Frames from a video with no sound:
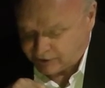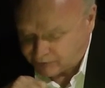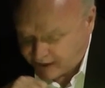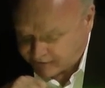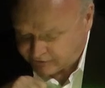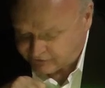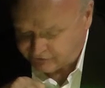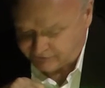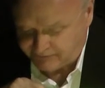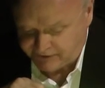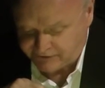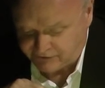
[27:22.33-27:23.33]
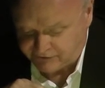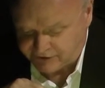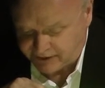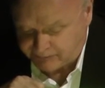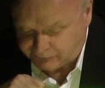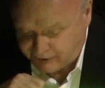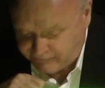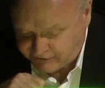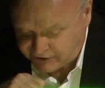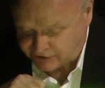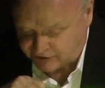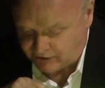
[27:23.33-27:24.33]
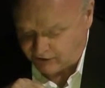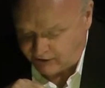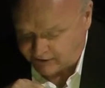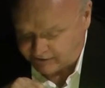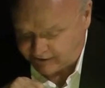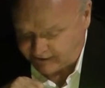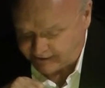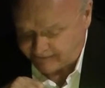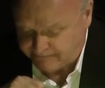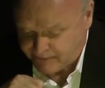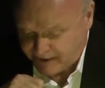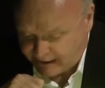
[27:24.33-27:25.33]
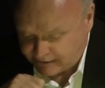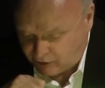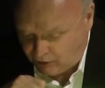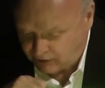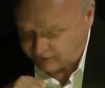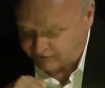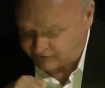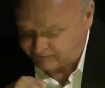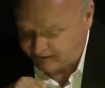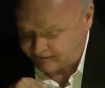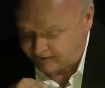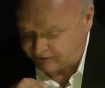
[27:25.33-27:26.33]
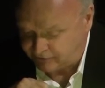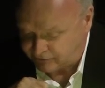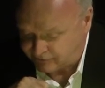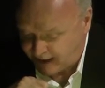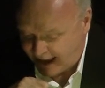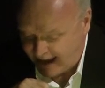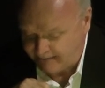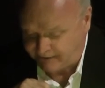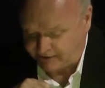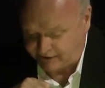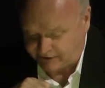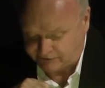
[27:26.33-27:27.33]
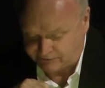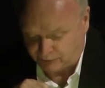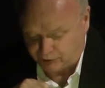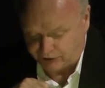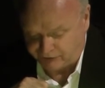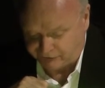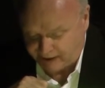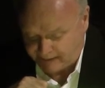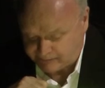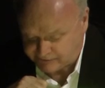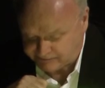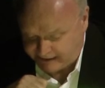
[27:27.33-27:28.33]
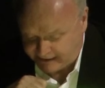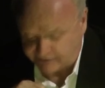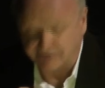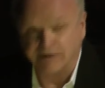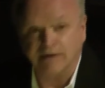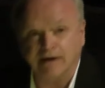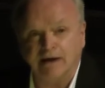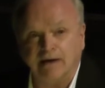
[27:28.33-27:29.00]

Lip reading: directors whose mise-en-scène privileged the long take and called on the spectator to inhabit and explore the frame space.